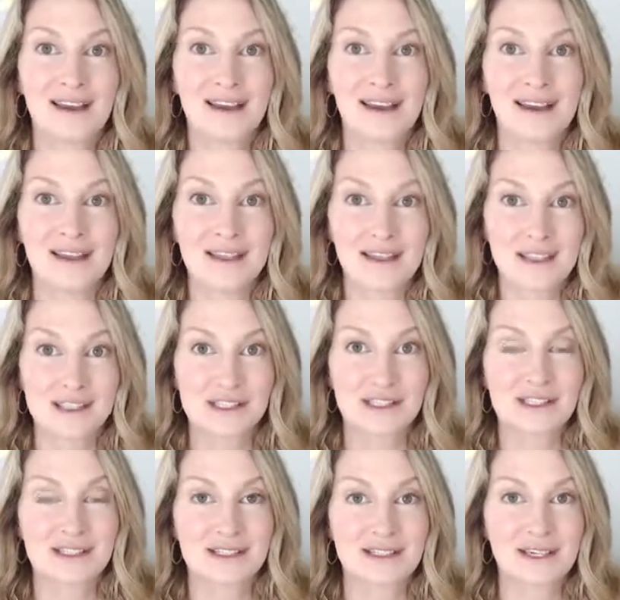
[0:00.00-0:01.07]
in
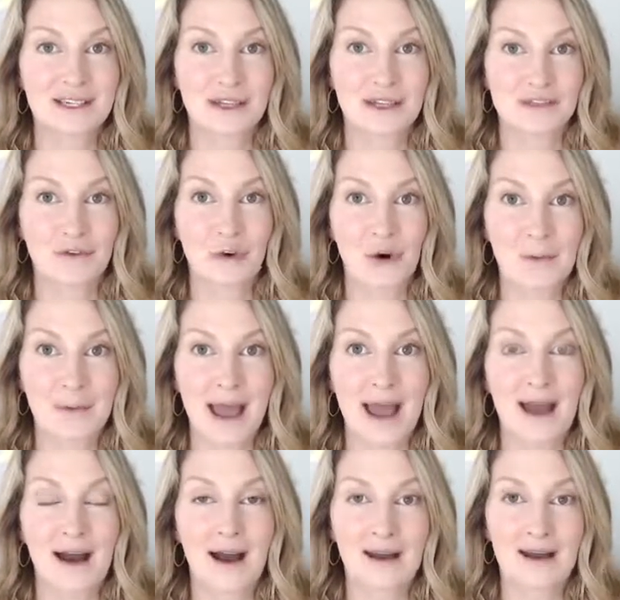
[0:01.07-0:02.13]
this
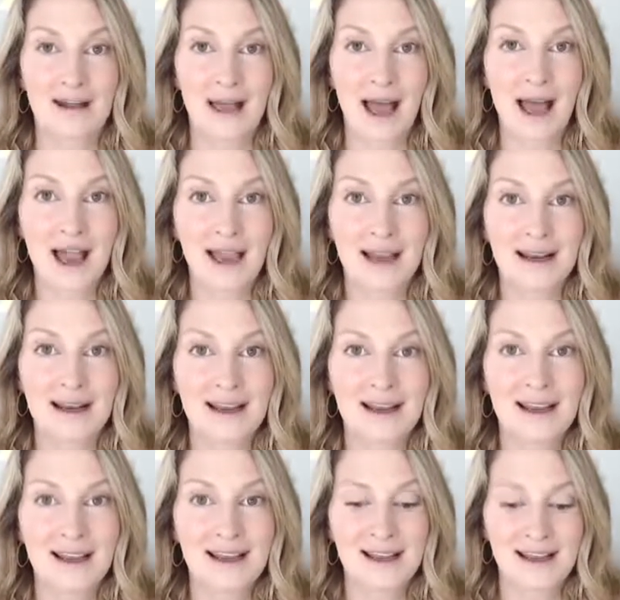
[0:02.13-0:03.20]
format online
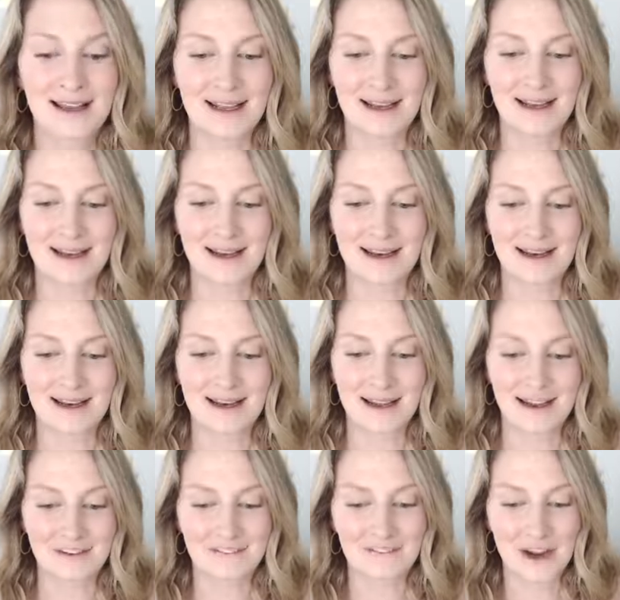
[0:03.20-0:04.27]
in
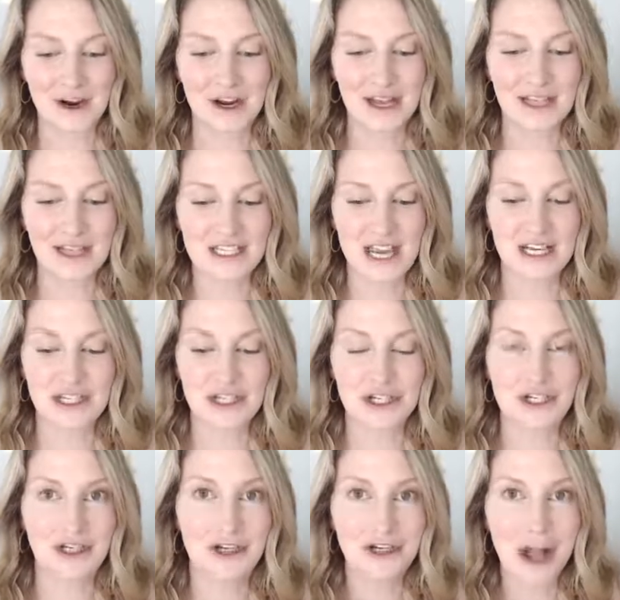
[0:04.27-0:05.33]
like a very
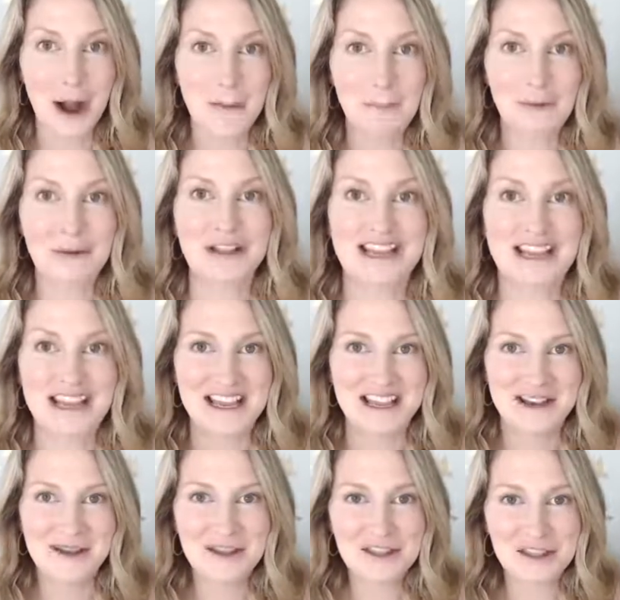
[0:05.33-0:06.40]
intentional couple-y
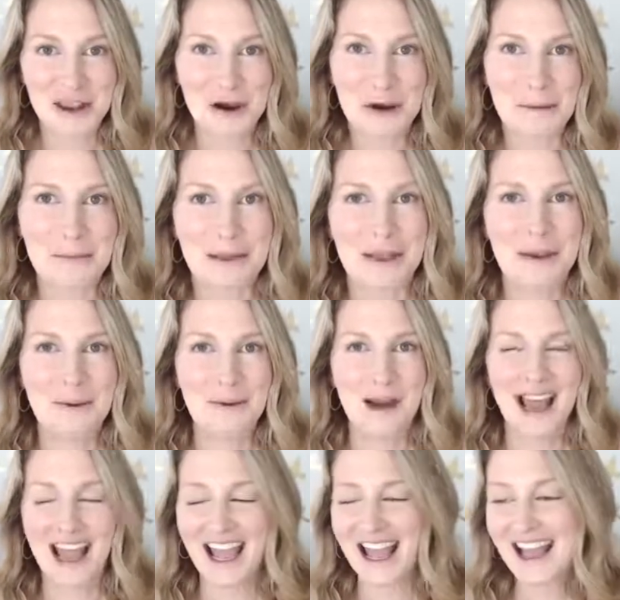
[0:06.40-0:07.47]
therapy
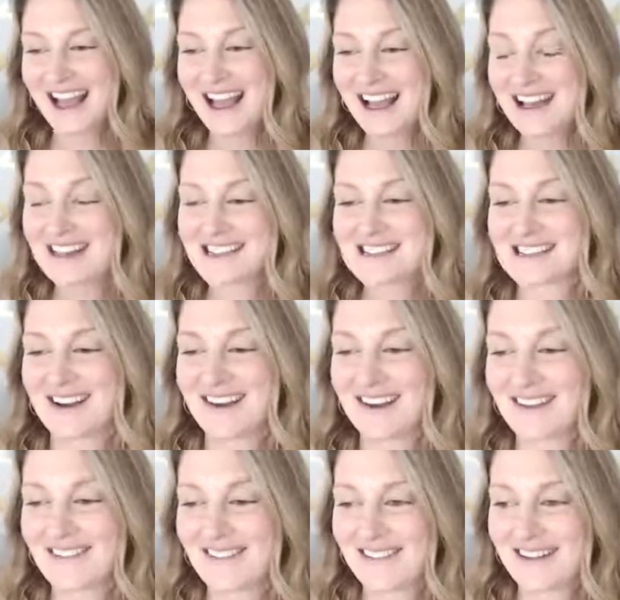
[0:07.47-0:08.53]
way.
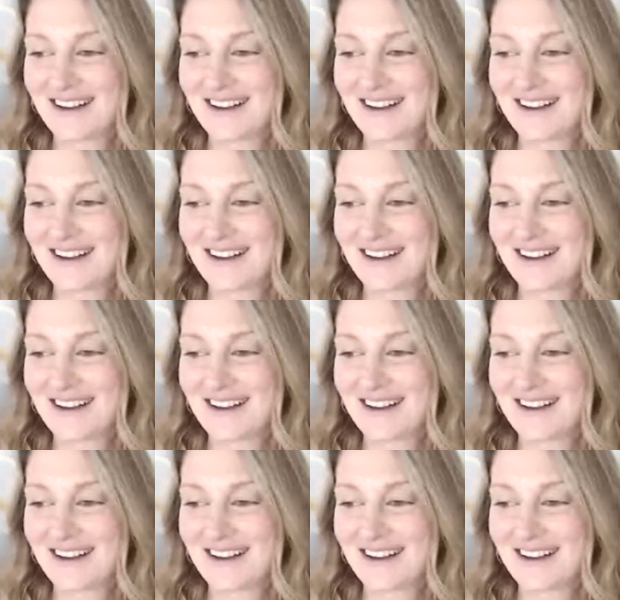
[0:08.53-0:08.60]
So